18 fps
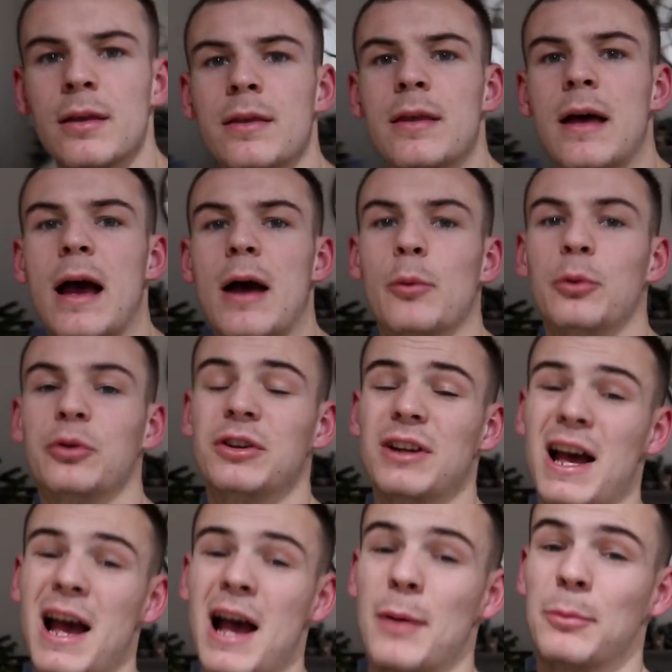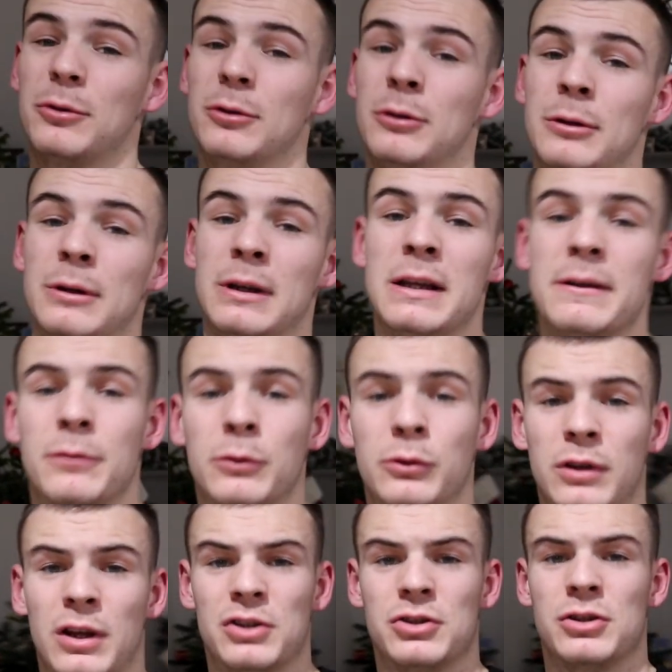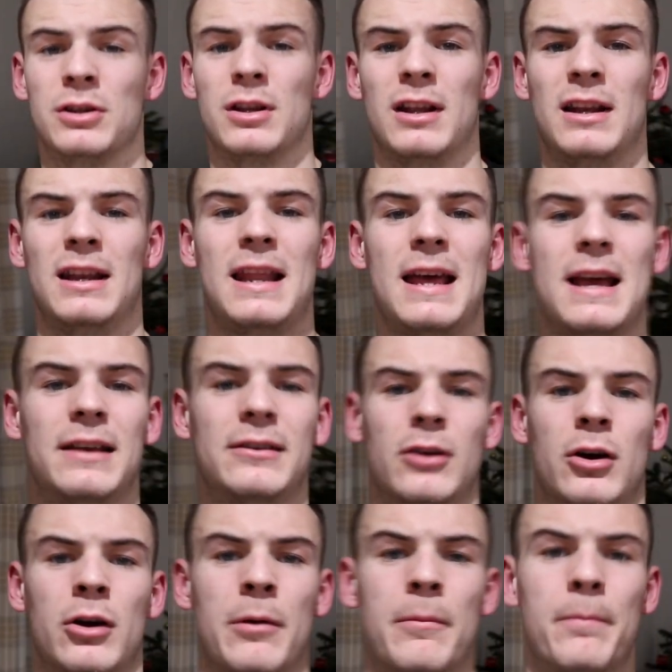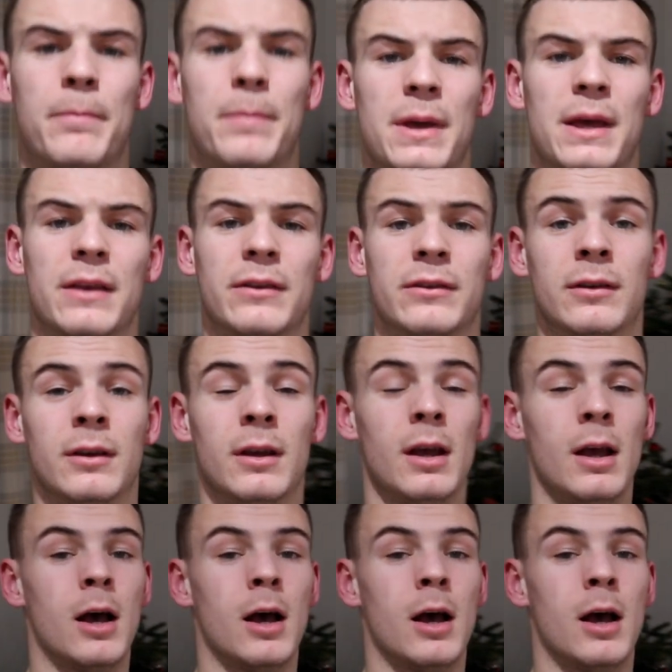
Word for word: That was an absolute lethal session. Legs are in bits.